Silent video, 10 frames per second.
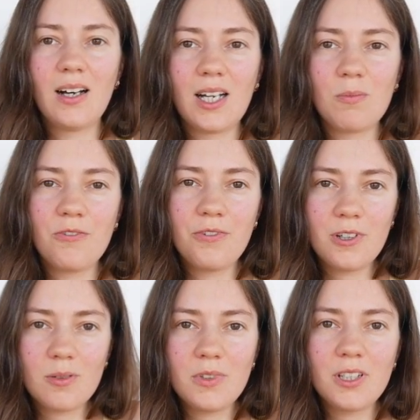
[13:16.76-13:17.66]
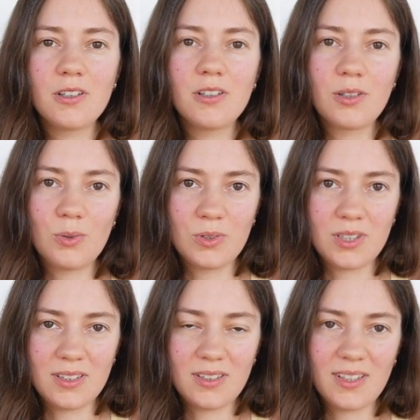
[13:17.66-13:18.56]
I'm firmly
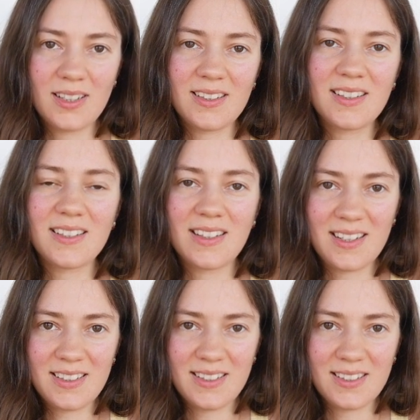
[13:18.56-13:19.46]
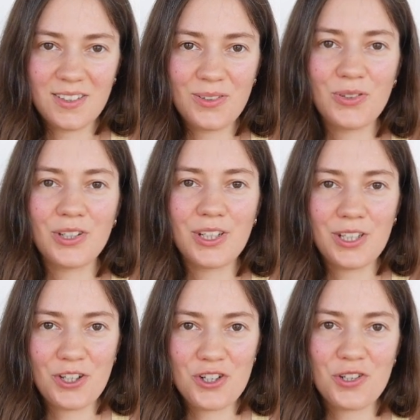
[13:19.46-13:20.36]
rooted and connected to the
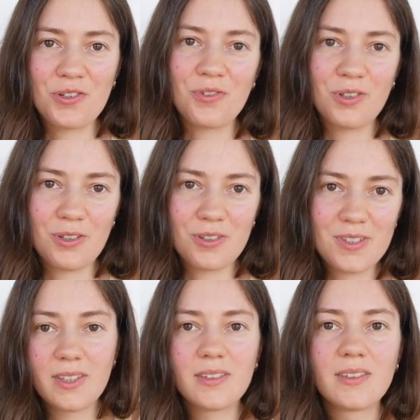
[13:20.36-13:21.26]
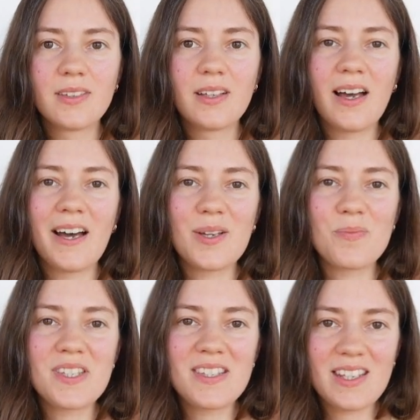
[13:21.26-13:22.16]
energy of Earth.
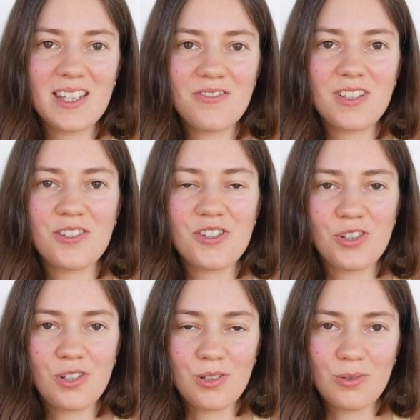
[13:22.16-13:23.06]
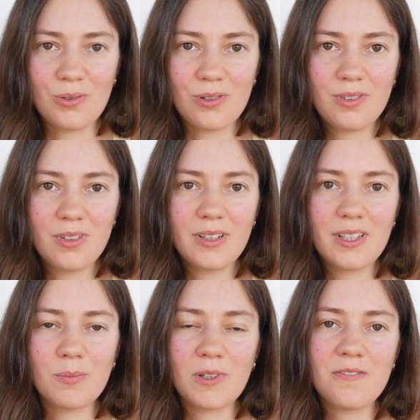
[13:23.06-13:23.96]
I'm safe and secure
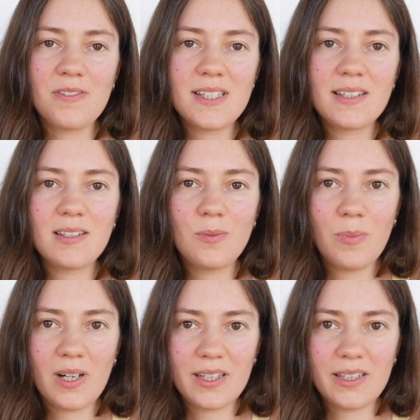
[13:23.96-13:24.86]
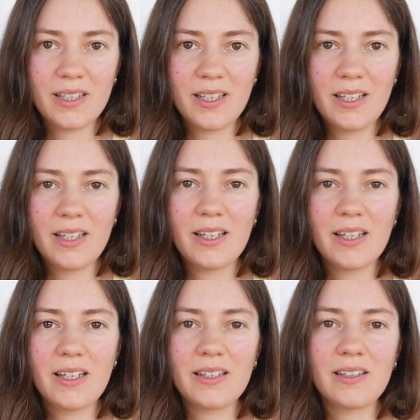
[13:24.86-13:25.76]
in my physical body
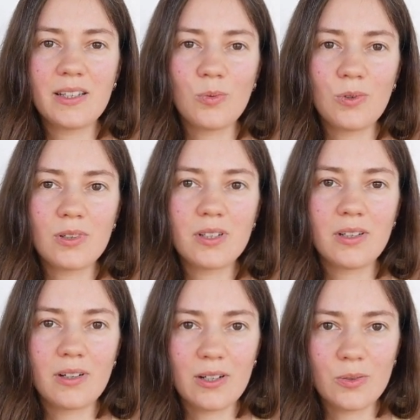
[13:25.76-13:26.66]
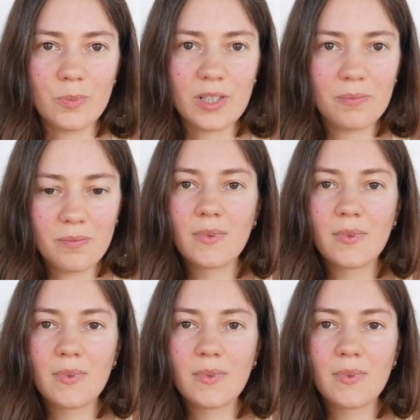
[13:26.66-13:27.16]
and in the world around me.